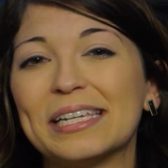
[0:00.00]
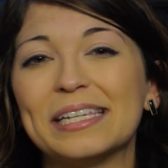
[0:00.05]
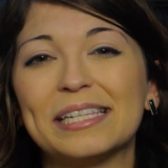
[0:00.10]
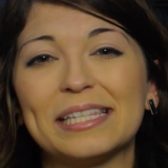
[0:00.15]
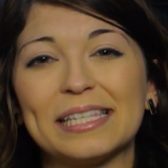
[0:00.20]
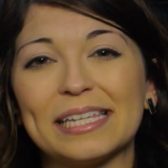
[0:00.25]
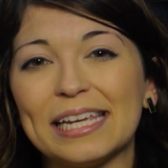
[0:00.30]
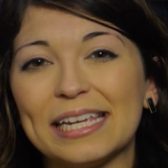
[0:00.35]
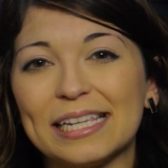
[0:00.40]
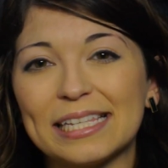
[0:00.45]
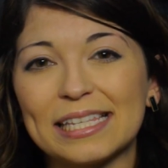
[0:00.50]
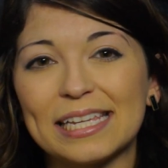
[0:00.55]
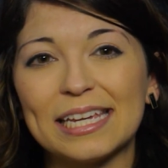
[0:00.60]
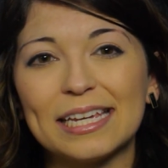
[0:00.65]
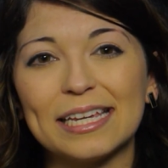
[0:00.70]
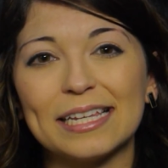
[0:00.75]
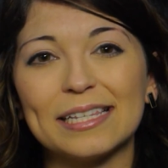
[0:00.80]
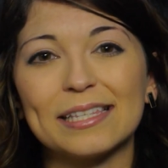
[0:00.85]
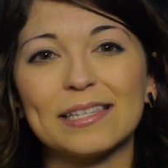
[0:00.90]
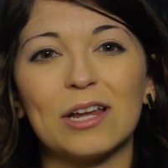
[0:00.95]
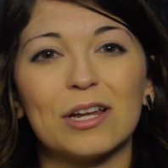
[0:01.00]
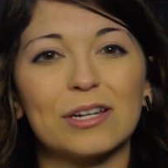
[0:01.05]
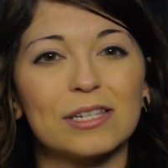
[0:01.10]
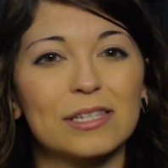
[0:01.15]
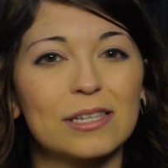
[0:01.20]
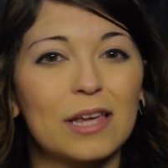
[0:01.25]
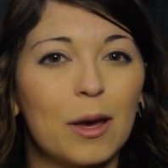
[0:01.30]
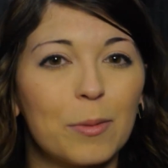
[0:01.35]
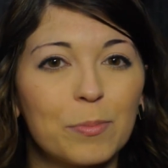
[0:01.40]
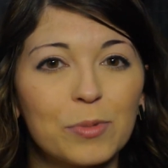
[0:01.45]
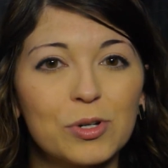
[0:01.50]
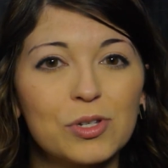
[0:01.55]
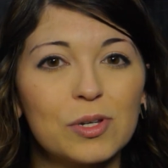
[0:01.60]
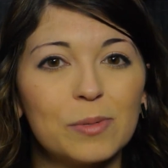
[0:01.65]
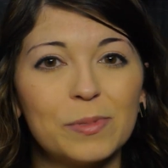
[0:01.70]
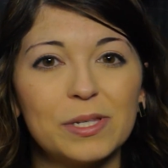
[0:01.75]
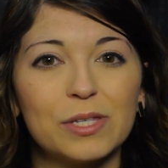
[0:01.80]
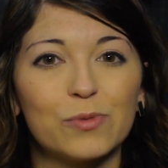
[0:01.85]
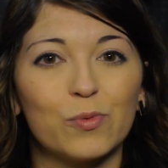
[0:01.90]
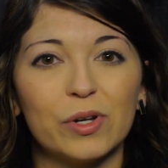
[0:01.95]
is easy, it's not as
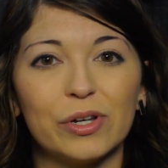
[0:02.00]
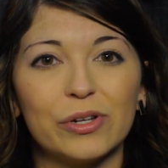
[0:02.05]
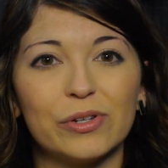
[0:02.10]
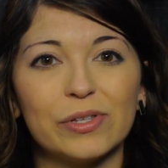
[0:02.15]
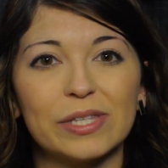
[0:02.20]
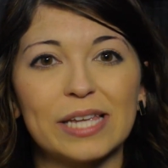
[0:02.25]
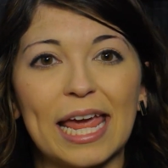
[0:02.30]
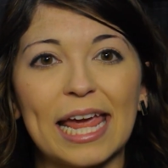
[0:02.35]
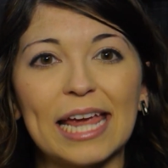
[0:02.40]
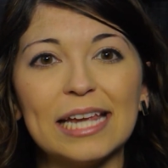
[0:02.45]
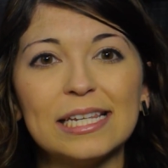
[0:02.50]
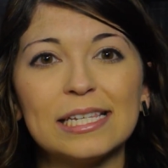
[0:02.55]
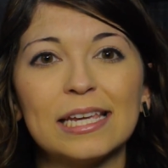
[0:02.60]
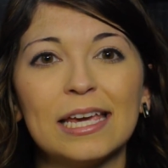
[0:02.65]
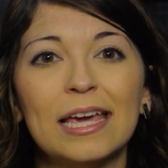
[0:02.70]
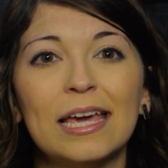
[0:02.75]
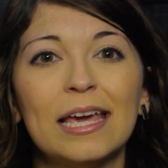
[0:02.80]
cumbersome as Windows 8,